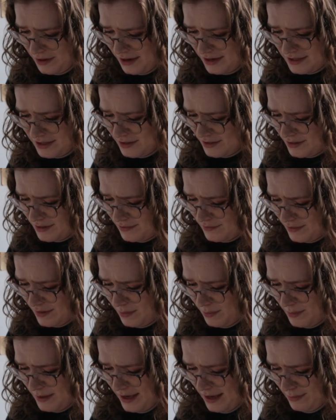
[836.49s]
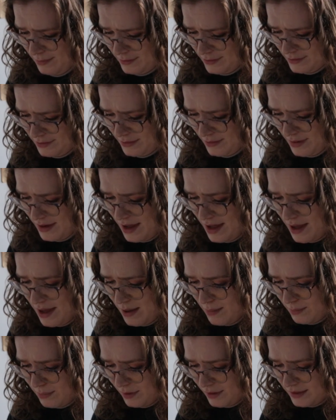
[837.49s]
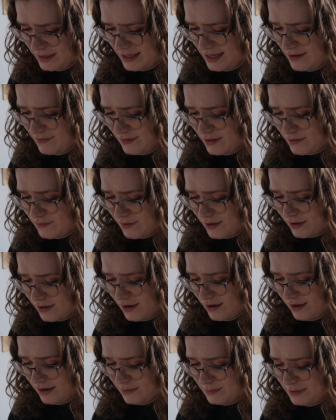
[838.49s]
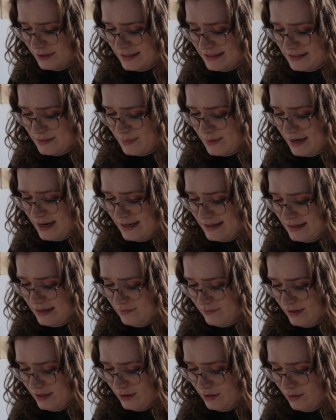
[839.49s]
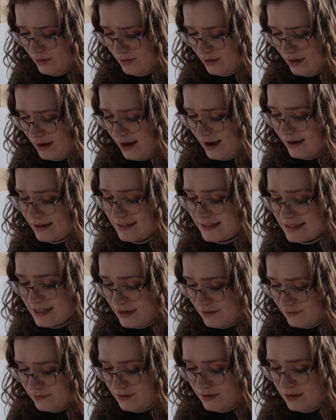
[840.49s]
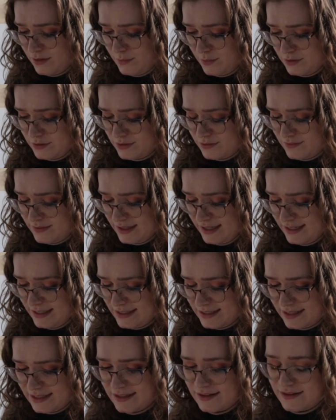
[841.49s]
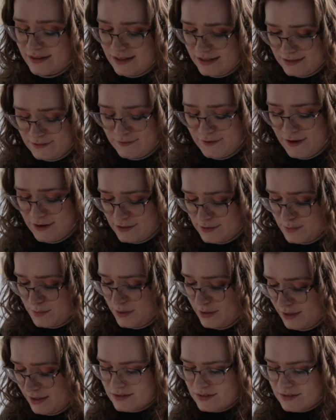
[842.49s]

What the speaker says: I don't know if I'll be able to, but even if I can't participate in that read-along, I definitely want to read this first one.